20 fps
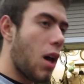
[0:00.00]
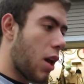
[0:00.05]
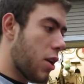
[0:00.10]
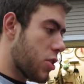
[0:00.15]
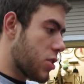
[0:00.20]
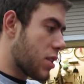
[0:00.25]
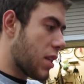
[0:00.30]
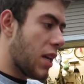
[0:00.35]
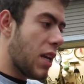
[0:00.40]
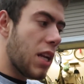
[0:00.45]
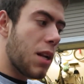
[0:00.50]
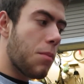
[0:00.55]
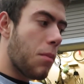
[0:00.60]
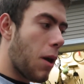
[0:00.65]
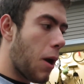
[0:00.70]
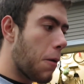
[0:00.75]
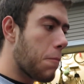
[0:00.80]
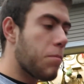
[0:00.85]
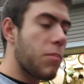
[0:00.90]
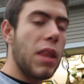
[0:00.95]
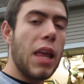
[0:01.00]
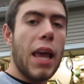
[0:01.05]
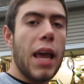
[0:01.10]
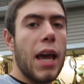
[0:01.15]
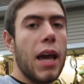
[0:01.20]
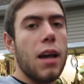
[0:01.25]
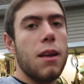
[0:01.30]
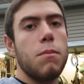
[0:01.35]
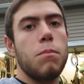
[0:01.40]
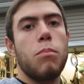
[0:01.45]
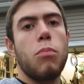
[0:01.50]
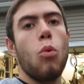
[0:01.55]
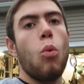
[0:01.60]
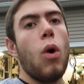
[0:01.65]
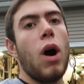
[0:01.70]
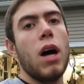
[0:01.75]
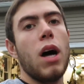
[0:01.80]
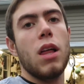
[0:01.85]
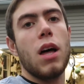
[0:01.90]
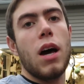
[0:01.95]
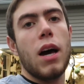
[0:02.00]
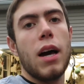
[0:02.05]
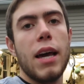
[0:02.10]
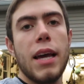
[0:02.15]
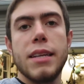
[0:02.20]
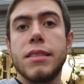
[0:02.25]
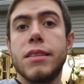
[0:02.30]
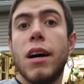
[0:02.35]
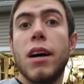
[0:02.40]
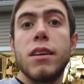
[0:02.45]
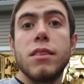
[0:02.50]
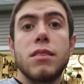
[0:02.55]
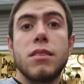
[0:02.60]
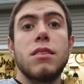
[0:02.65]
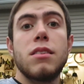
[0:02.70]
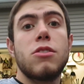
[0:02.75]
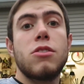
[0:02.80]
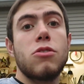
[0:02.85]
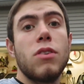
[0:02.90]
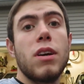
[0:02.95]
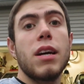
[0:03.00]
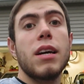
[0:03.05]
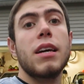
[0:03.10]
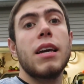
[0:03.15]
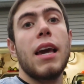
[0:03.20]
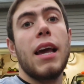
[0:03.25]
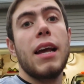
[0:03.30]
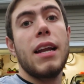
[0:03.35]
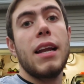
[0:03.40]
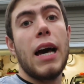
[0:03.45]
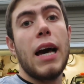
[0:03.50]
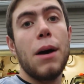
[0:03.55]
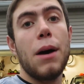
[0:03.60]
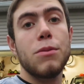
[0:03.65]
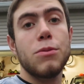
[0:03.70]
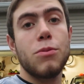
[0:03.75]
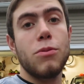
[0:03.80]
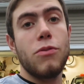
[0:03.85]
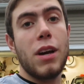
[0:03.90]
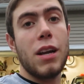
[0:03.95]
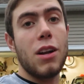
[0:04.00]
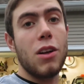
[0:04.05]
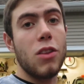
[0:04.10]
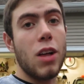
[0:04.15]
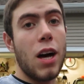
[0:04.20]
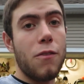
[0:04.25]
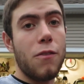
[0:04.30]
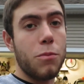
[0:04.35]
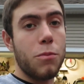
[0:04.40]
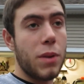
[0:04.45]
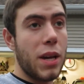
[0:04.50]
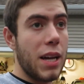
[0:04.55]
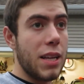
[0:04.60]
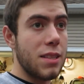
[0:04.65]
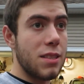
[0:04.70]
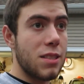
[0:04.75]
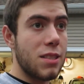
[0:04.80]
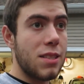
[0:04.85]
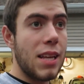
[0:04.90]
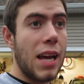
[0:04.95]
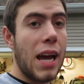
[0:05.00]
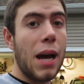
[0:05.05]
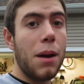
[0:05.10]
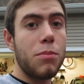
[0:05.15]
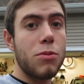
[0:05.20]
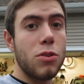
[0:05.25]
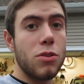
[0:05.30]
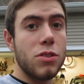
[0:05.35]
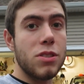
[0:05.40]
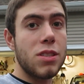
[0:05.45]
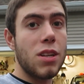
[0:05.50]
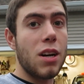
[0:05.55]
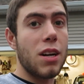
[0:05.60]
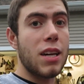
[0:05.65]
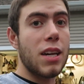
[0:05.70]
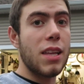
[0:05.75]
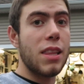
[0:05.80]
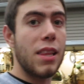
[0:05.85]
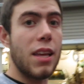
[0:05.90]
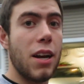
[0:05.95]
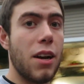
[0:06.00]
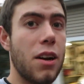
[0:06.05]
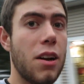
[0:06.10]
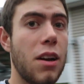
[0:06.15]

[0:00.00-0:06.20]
Just heat them up, and voila, it does the trick, and it helps prevent a lot from getting snapped or stuck in there.